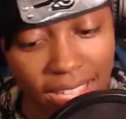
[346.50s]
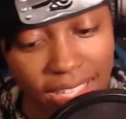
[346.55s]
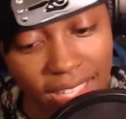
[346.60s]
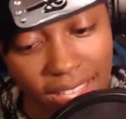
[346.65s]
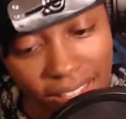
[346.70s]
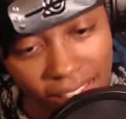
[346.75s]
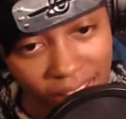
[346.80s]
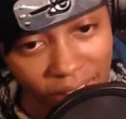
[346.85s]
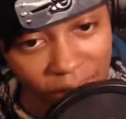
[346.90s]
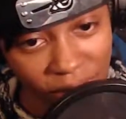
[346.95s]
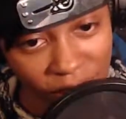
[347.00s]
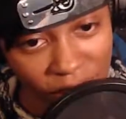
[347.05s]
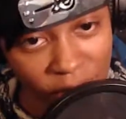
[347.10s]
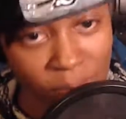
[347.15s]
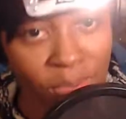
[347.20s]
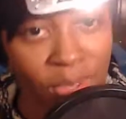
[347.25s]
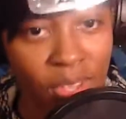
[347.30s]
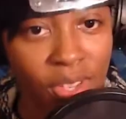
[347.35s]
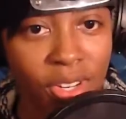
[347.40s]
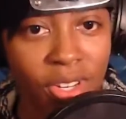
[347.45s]
Alienware
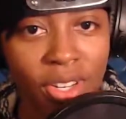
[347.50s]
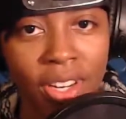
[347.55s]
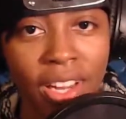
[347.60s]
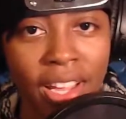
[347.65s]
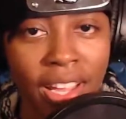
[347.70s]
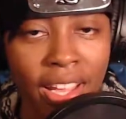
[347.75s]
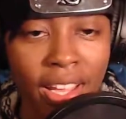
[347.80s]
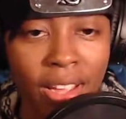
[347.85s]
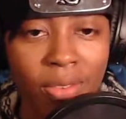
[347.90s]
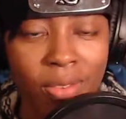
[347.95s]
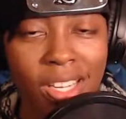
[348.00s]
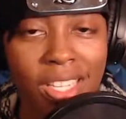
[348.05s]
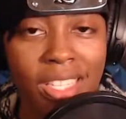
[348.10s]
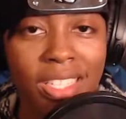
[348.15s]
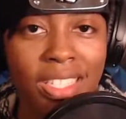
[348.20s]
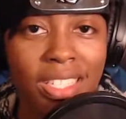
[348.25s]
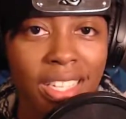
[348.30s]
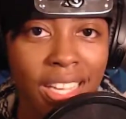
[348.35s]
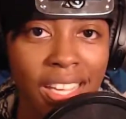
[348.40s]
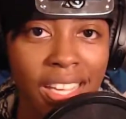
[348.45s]
computer,
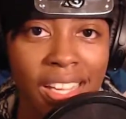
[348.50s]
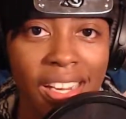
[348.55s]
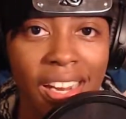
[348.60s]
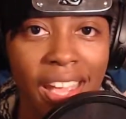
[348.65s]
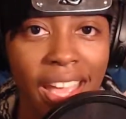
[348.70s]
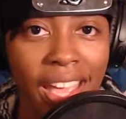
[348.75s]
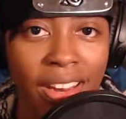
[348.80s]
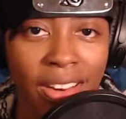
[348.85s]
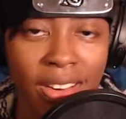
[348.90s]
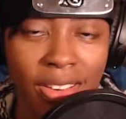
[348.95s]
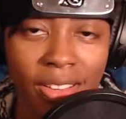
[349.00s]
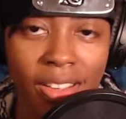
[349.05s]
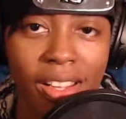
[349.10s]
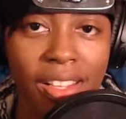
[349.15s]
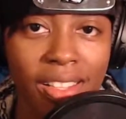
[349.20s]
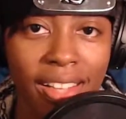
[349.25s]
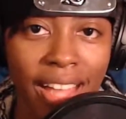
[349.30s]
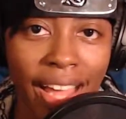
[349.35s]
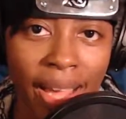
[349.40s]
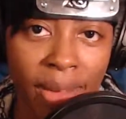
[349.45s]
which can handle a
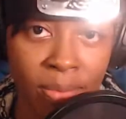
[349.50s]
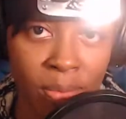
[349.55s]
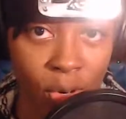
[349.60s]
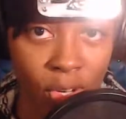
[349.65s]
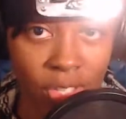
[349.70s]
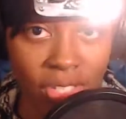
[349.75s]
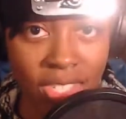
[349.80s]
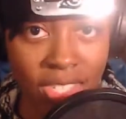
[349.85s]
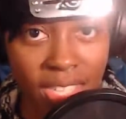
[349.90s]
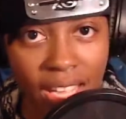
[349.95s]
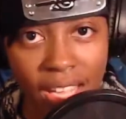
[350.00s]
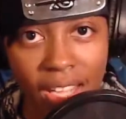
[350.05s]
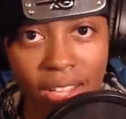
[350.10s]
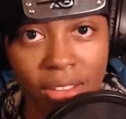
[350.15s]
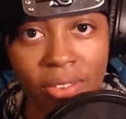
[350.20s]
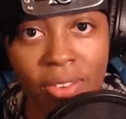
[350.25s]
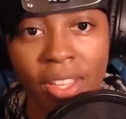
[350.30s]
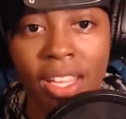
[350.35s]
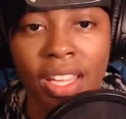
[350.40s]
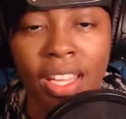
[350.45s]
lot more stuff.
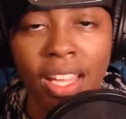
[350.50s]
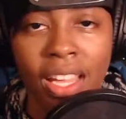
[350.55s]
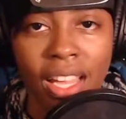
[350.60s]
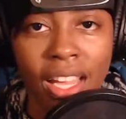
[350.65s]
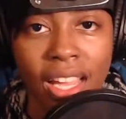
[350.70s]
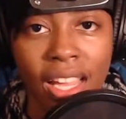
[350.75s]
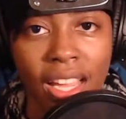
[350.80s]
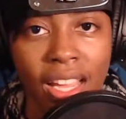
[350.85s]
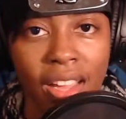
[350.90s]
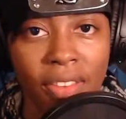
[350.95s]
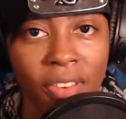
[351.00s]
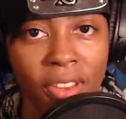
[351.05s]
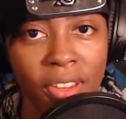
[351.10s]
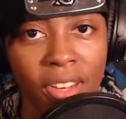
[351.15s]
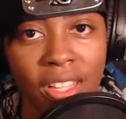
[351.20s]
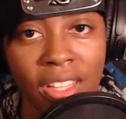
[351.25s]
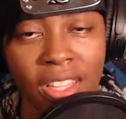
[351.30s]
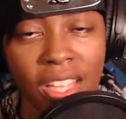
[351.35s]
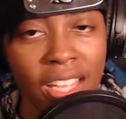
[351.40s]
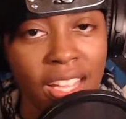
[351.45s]
I've
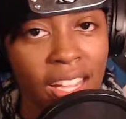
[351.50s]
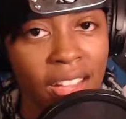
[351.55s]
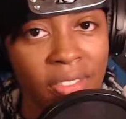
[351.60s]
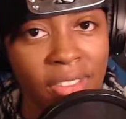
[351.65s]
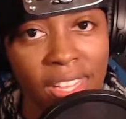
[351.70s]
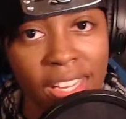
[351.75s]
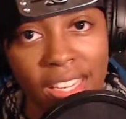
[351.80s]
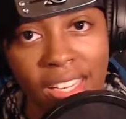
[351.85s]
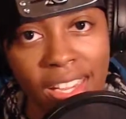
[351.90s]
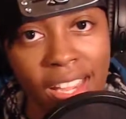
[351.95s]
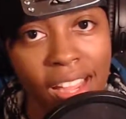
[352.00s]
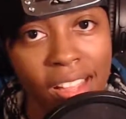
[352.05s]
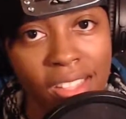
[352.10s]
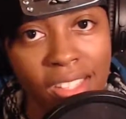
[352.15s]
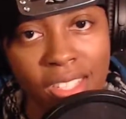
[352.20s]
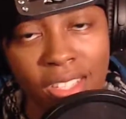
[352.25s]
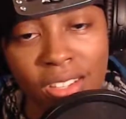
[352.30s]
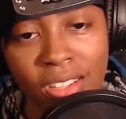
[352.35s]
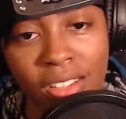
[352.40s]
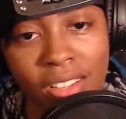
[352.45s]

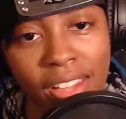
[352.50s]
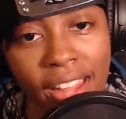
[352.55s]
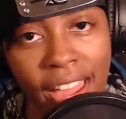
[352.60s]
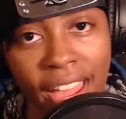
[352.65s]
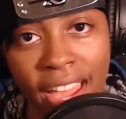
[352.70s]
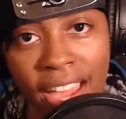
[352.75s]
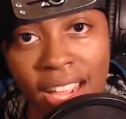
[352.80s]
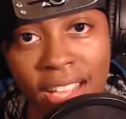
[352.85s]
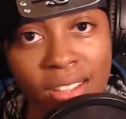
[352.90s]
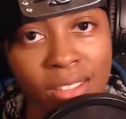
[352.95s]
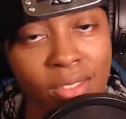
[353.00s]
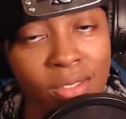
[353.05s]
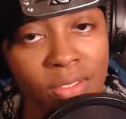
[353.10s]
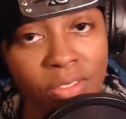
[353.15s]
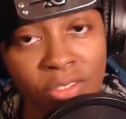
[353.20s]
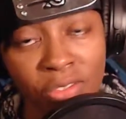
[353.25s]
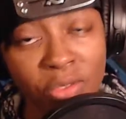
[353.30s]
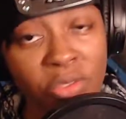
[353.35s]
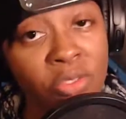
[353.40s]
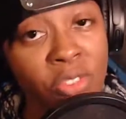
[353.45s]
encountered lag
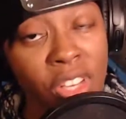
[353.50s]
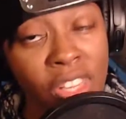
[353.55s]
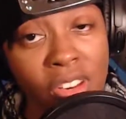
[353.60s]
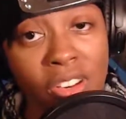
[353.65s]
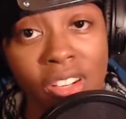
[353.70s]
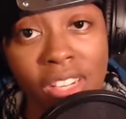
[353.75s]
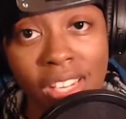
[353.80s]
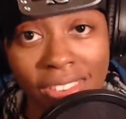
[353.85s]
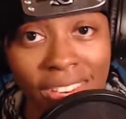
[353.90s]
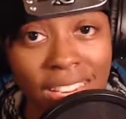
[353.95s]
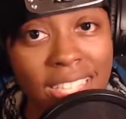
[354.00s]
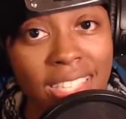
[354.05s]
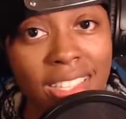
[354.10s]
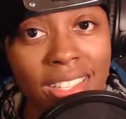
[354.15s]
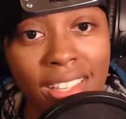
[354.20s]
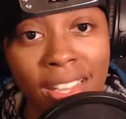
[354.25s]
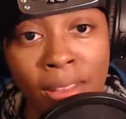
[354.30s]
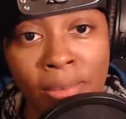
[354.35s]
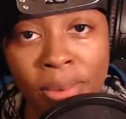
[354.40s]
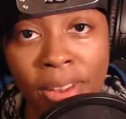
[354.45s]
literally
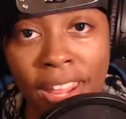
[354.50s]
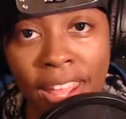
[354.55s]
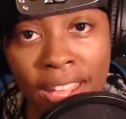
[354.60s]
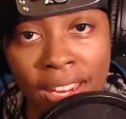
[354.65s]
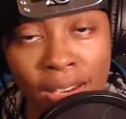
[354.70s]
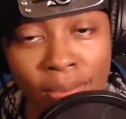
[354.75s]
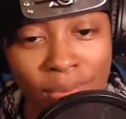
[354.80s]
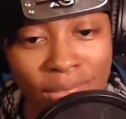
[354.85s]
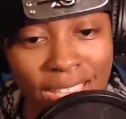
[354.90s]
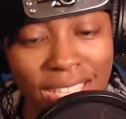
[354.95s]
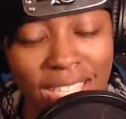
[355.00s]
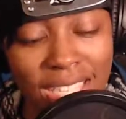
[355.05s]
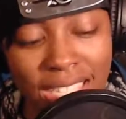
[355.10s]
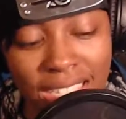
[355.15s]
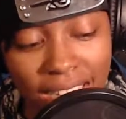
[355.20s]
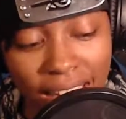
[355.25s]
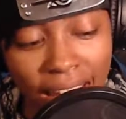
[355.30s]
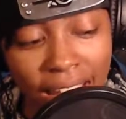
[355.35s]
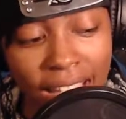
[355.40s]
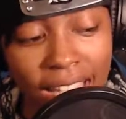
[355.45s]
recently playing the Beast
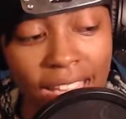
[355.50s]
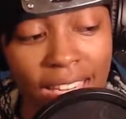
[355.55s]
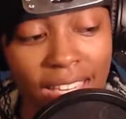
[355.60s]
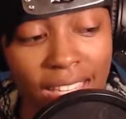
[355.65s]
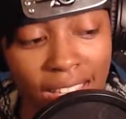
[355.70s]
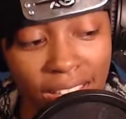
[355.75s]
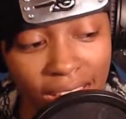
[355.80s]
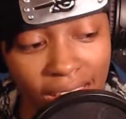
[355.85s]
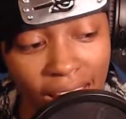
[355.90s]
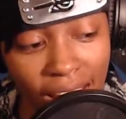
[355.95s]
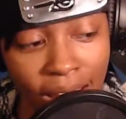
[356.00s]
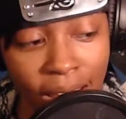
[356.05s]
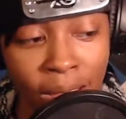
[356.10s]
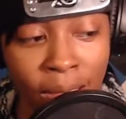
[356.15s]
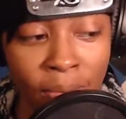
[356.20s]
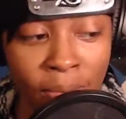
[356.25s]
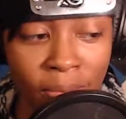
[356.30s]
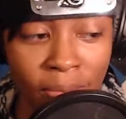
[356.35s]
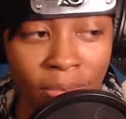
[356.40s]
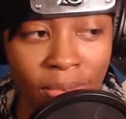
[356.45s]
Inside
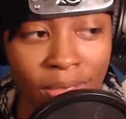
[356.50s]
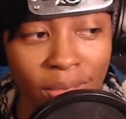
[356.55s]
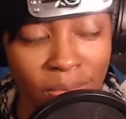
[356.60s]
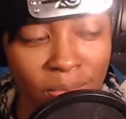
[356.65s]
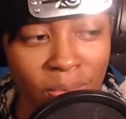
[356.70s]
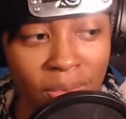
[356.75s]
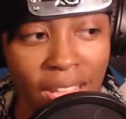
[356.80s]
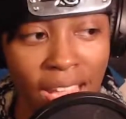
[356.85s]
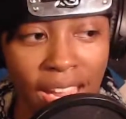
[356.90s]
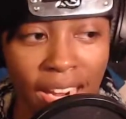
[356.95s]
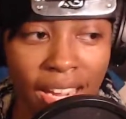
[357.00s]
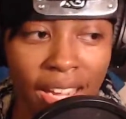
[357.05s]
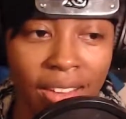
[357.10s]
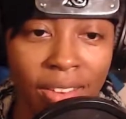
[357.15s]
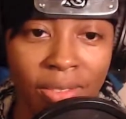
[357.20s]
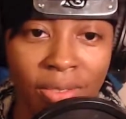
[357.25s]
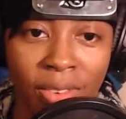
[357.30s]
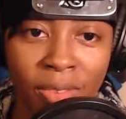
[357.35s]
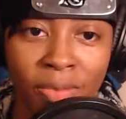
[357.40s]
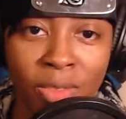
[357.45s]
game that
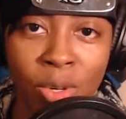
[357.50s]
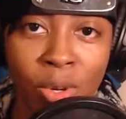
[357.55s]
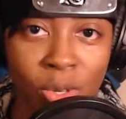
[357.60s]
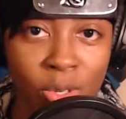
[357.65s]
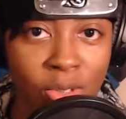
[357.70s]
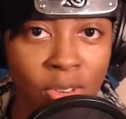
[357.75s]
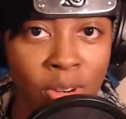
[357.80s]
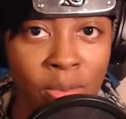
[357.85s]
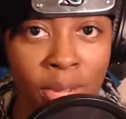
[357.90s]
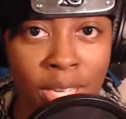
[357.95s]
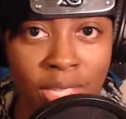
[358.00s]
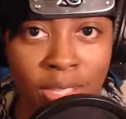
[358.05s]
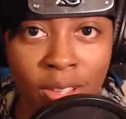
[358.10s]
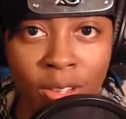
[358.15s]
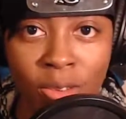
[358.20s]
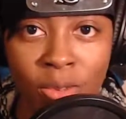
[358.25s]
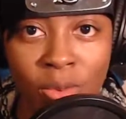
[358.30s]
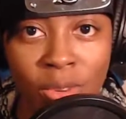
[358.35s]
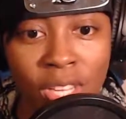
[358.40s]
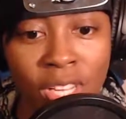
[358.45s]
I'm torturing
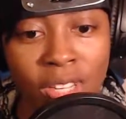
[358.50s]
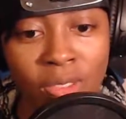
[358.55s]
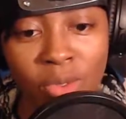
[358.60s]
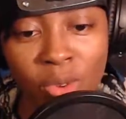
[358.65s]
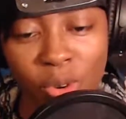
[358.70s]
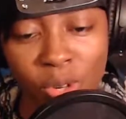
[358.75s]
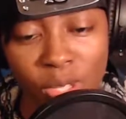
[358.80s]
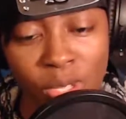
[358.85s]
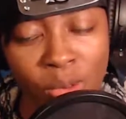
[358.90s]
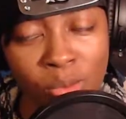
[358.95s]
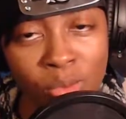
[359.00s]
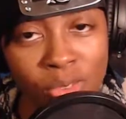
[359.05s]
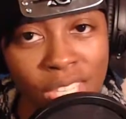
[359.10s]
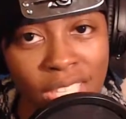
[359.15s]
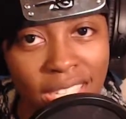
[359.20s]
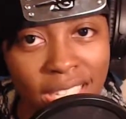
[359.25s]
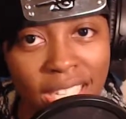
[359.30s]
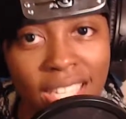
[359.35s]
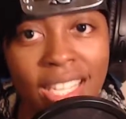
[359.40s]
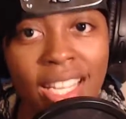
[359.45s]
myself with for some
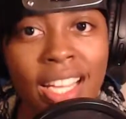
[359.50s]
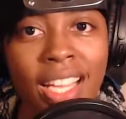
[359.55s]
reason.